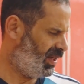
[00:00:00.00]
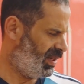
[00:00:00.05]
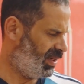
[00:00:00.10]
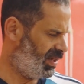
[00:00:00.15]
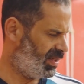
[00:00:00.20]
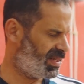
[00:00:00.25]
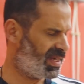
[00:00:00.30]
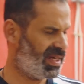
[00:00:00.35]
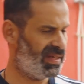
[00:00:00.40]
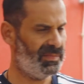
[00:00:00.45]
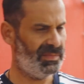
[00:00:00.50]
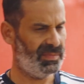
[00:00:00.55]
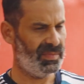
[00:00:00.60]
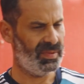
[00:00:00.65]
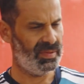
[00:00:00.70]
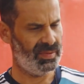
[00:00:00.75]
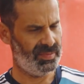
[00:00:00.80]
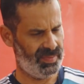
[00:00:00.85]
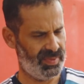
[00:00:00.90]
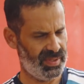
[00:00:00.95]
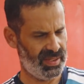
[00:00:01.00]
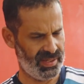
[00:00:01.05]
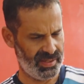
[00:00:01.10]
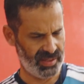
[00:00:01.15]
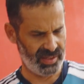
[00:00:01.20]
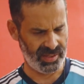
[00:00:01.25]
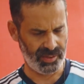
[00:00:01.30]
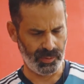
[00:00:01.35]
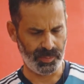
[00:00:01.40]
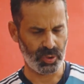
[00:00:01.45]
it can
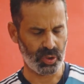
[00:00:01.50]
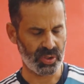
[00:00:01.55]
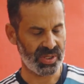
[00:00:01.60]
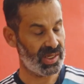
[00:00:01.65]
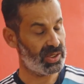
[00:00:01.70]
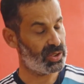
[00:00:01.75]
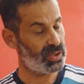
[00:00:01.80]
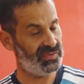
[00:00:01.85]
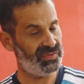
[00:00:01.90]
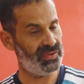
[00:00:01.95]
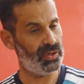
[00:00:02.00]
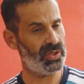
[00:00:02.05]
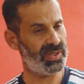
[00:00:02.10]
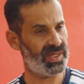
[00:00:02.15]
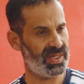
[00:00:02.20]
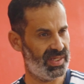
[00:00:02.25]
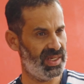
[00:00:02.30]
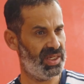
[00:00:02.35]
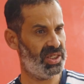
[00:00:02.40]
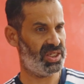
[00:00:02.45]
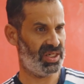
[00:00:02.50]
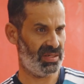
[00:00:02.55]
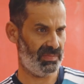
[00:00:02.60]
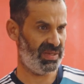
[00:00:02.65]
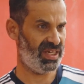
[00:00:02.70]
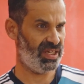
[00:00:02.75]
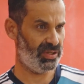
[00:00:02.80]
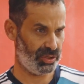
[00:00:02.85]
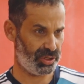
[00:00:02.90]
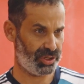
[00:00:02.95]
a process of oxidation
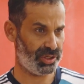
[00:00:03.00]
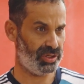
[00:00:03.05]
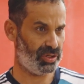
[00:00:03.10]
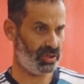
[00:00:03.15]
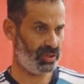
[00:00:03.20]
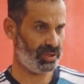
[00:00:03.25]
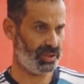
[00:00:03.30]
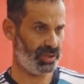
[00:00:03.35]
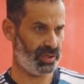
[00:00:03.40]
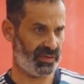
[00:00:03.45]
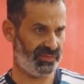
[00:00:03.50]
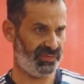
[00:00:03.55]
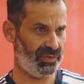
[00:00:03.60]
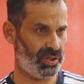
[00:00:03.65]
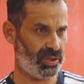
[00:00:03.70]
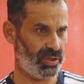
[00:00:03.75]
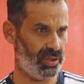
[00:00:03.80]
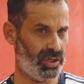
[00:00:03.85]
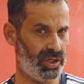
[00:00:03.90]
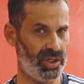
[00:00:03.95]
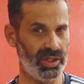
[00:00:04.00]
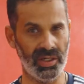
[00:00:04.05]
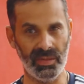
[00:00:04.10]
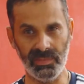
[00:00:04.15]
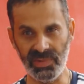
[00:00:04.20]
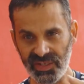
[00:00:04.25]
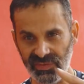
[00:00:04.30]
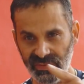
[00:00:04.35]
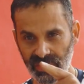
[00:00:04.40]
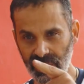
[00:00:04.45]
may occur for oil,
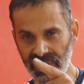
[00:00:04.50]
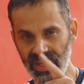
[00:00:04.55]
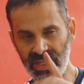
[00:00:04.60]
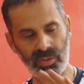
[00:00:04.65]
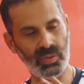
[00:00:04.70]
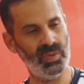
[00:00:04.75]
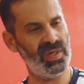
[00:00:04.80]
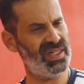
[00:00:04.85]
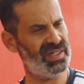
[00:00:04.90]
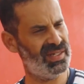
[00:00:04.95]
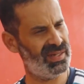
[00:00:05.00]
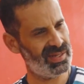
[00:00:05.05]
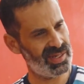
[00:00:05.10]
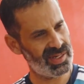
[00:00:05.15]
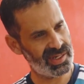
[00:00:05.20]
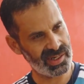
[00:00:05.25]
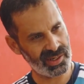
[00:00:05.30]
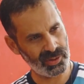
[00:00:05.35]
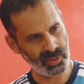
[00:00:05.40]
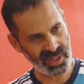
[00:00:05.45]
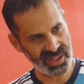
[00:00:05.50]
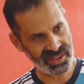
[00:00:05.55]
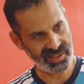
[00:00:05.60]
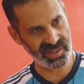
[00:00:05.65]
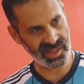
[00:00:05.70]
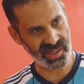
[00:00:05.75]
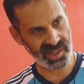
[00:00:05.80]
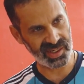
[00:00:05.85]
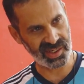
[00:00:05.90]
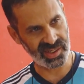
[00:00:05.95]
but for this one they are quite
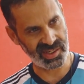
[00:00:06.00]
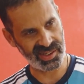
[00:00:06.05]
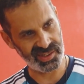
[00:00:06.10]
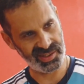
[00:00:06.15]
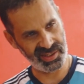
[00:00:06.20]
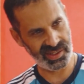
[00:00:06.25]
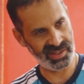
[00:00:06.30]
dry.